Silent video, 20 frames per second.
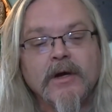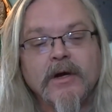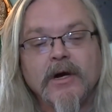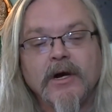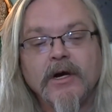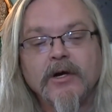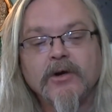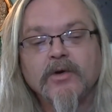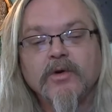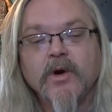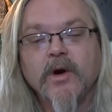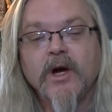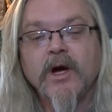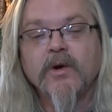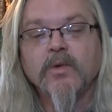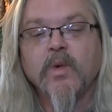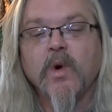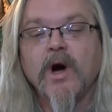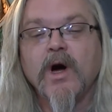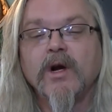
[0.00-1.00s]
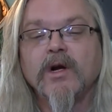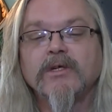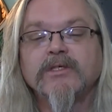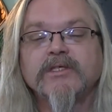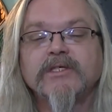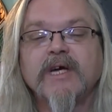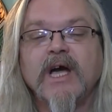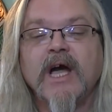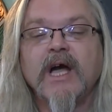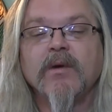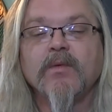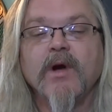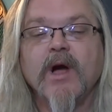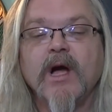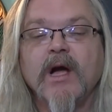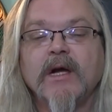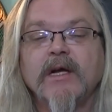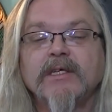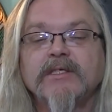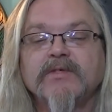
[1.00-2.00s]
Underground water
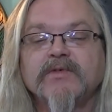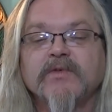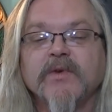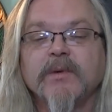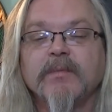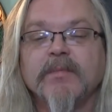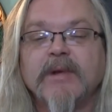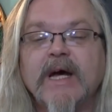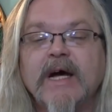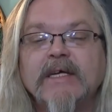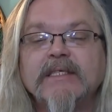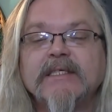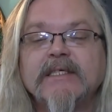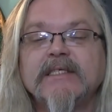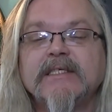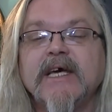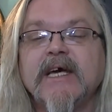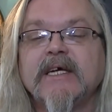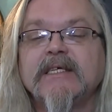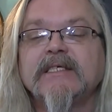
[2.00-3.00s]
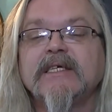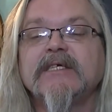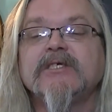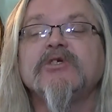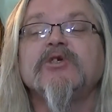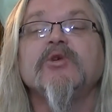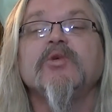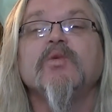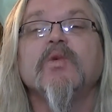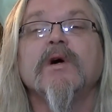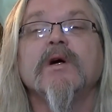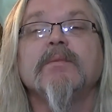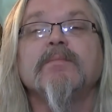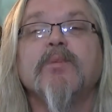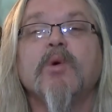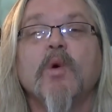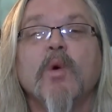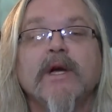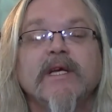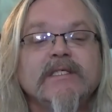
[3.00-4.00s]
skyrockets from not detected to
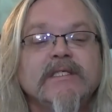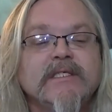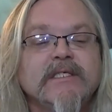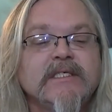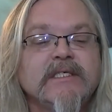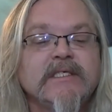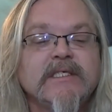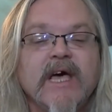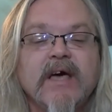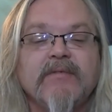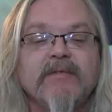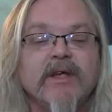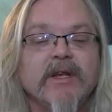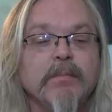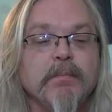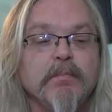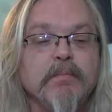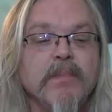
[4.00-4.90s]
1.7